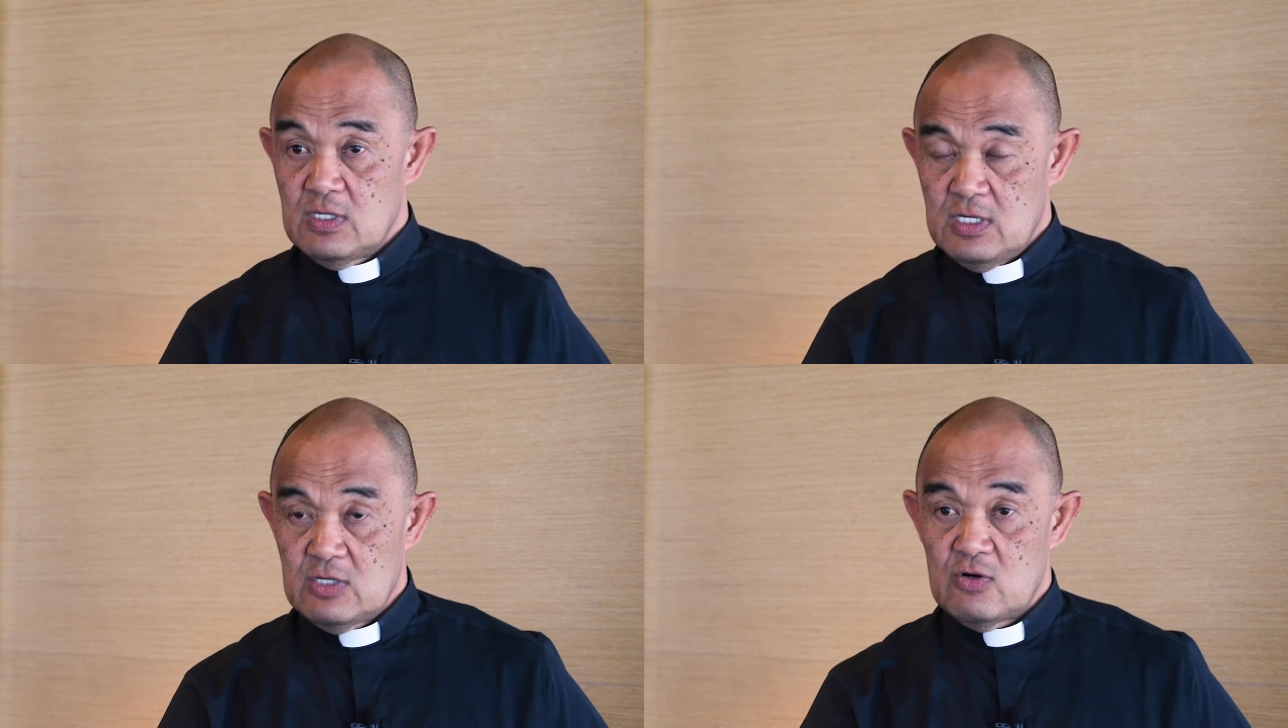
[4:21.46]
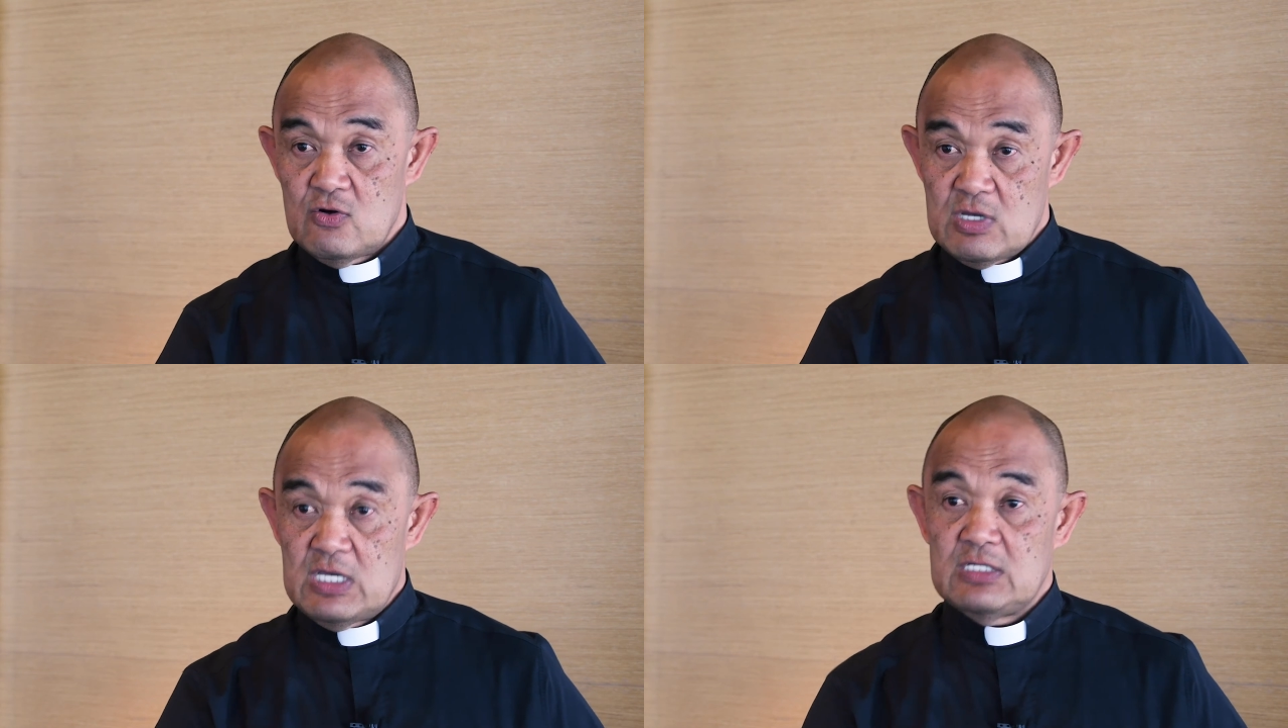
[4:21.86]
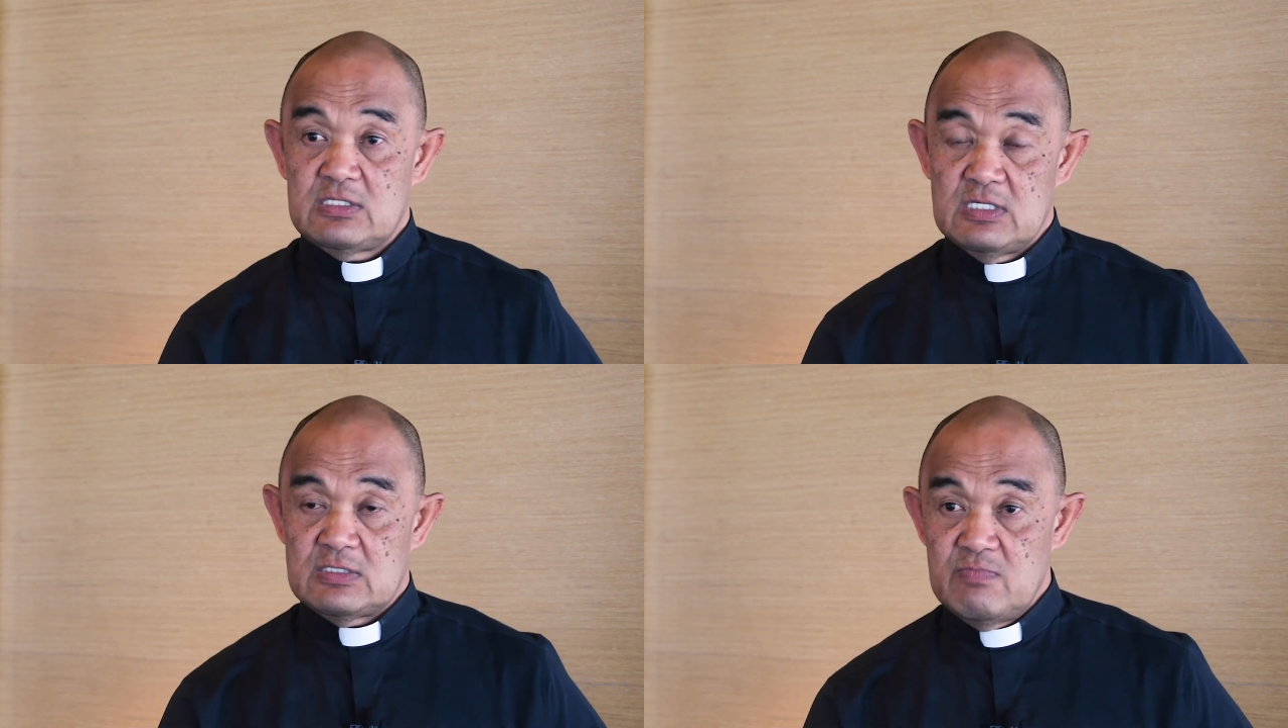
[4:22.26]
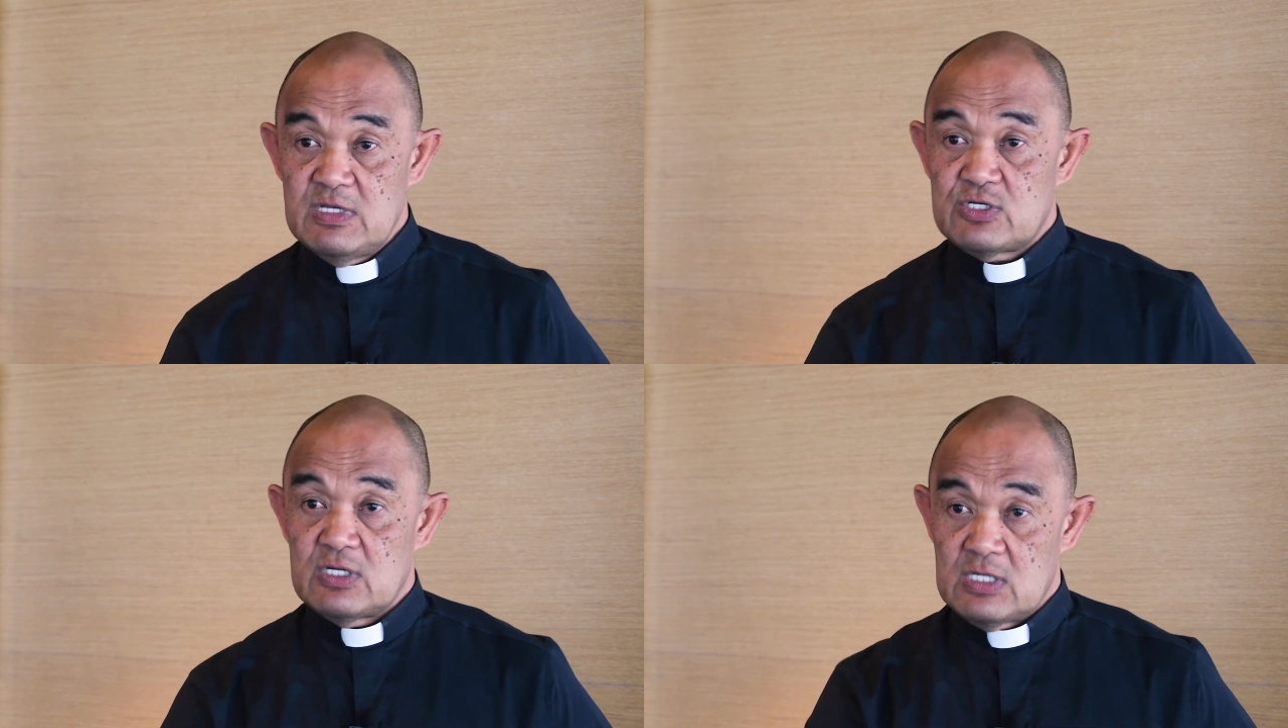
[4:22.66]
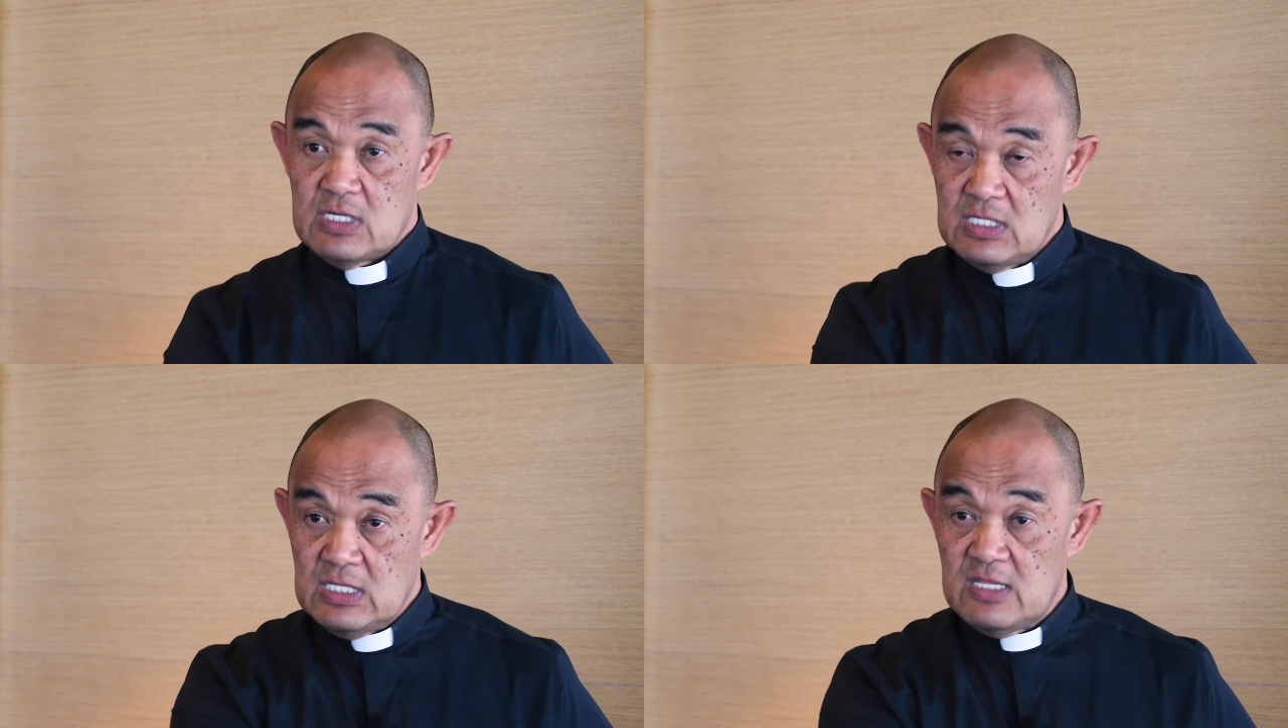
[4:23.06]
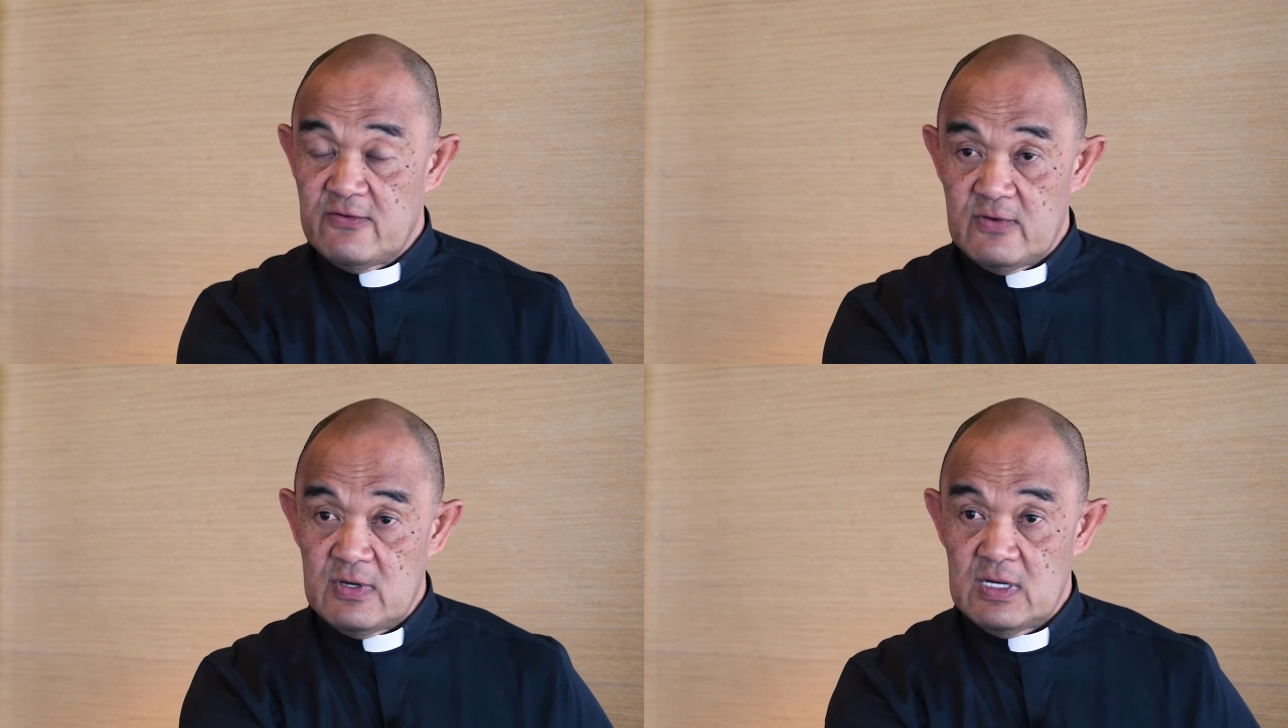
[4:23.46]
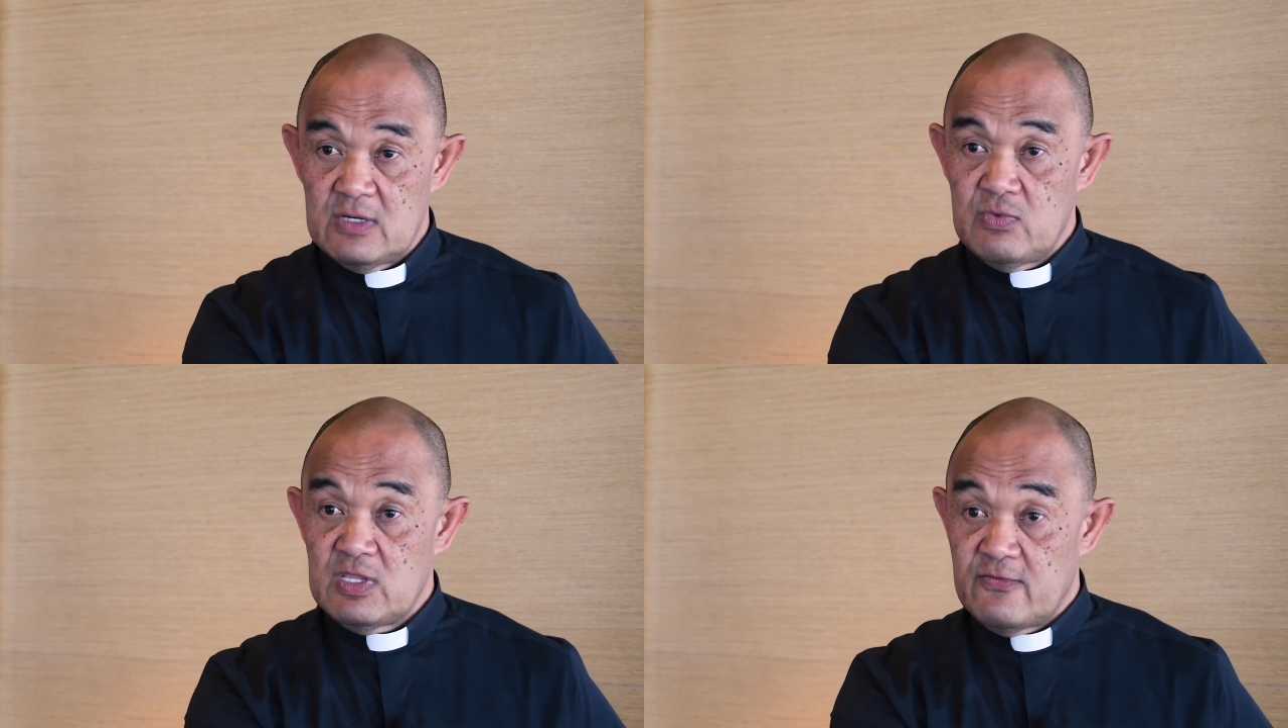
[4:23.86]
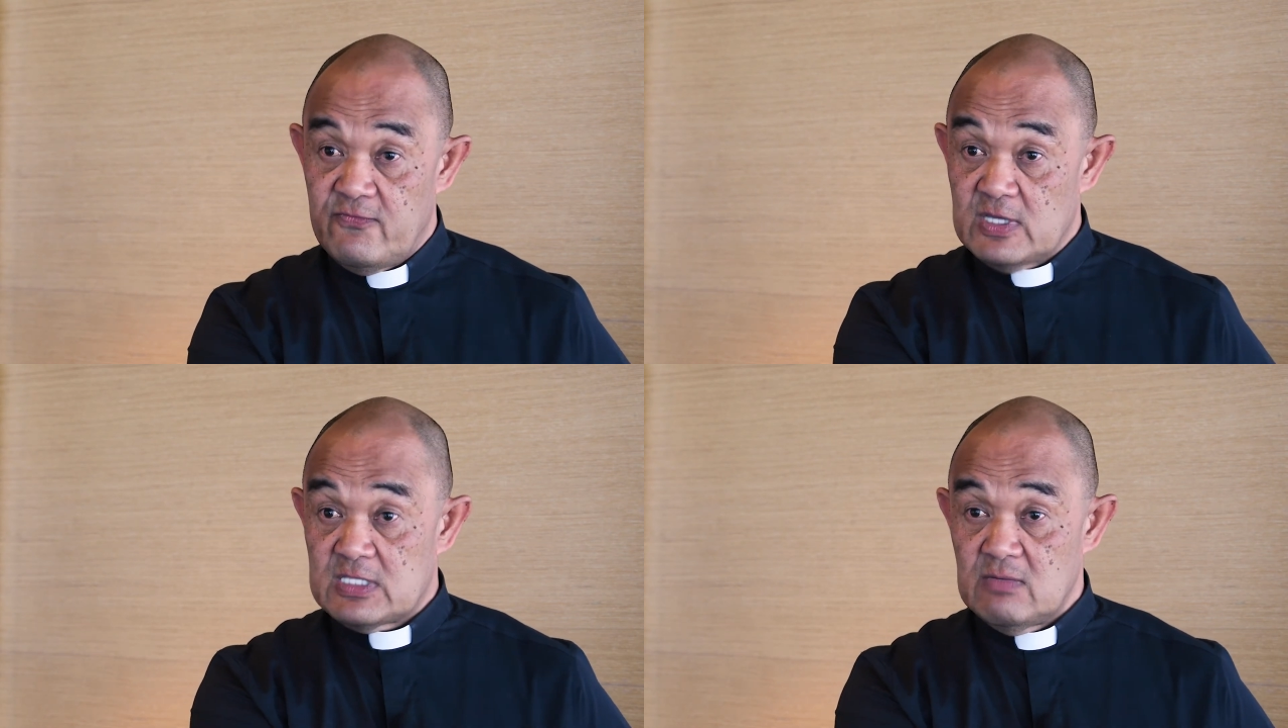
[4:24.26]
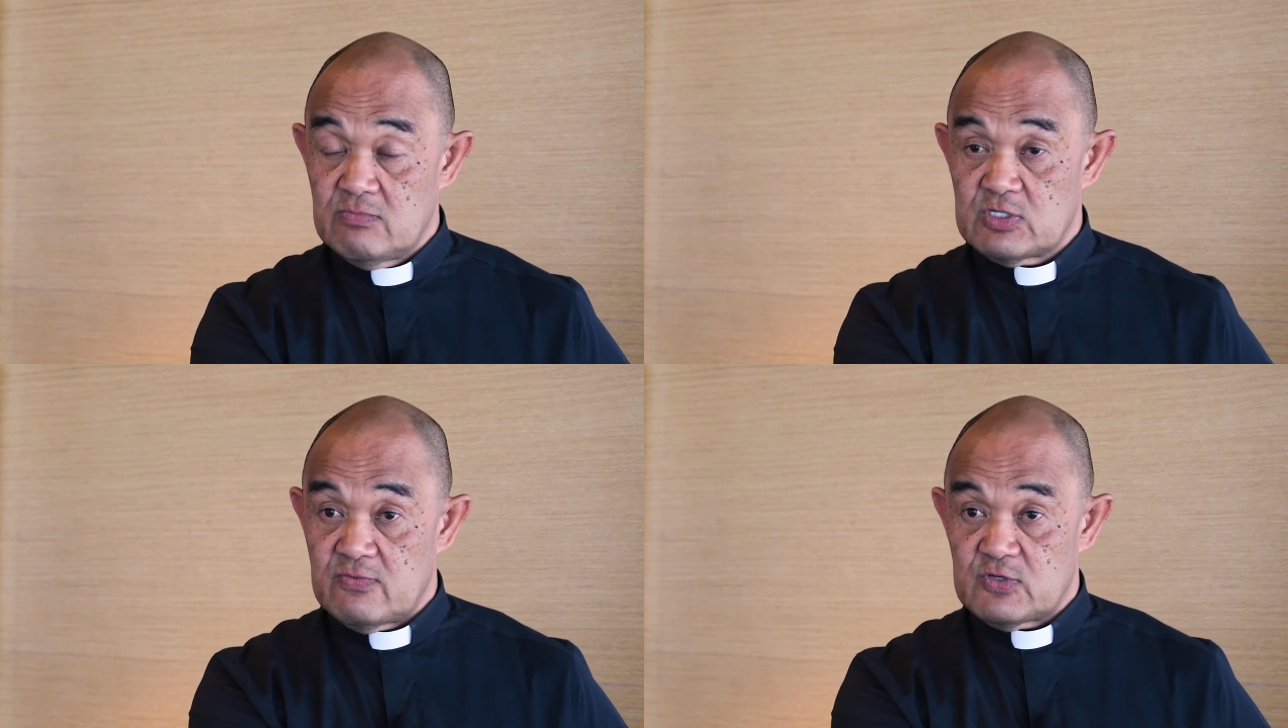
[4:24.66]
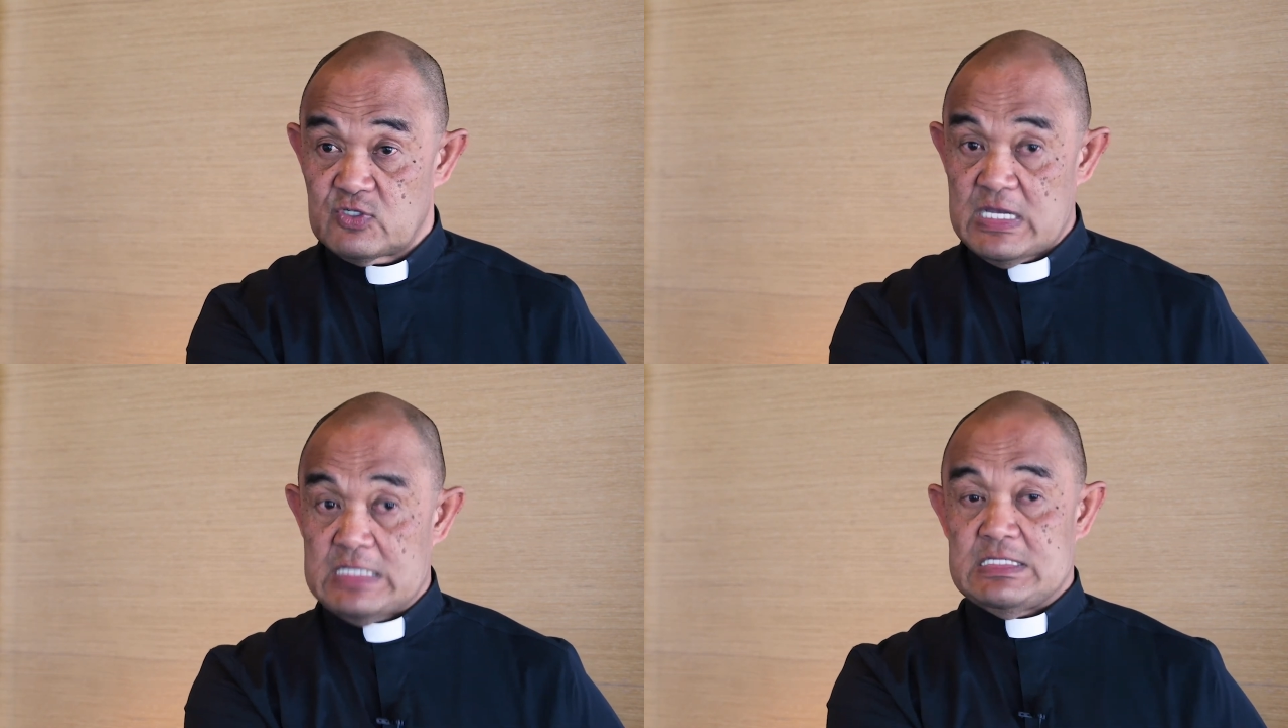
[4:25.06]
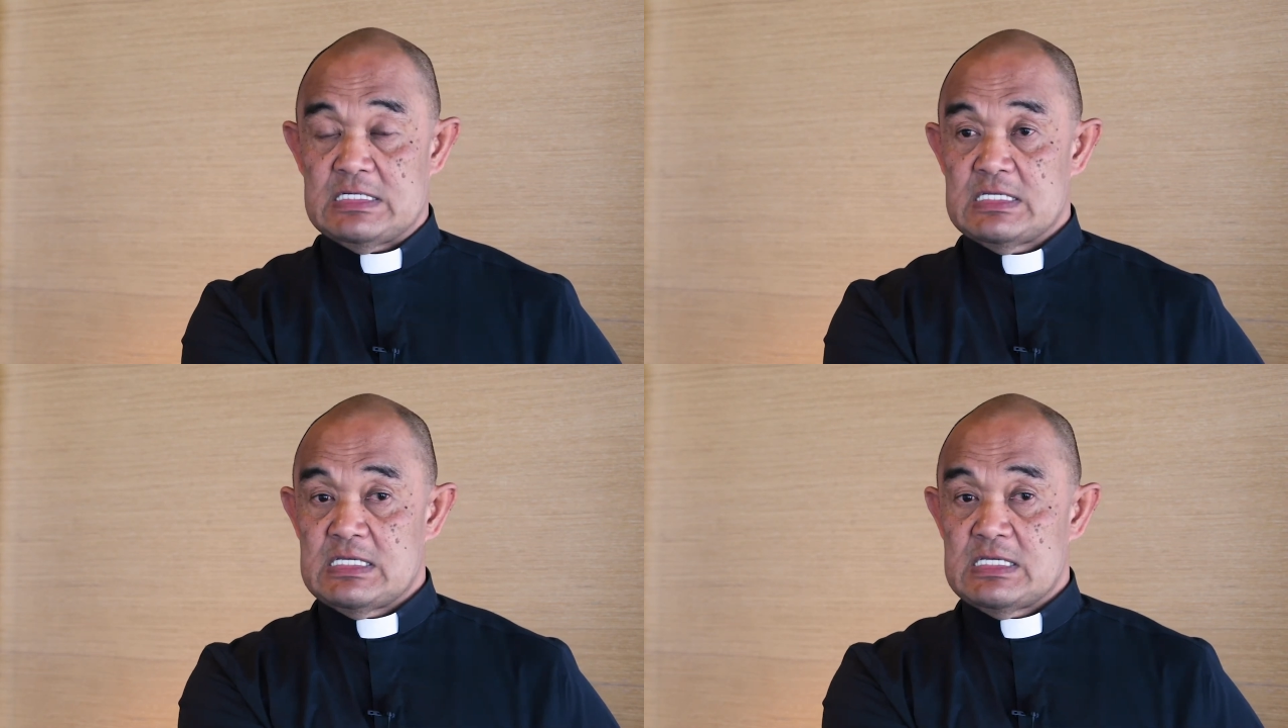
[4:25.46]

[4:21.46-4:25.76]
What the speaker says: locates his mission with the victims of society.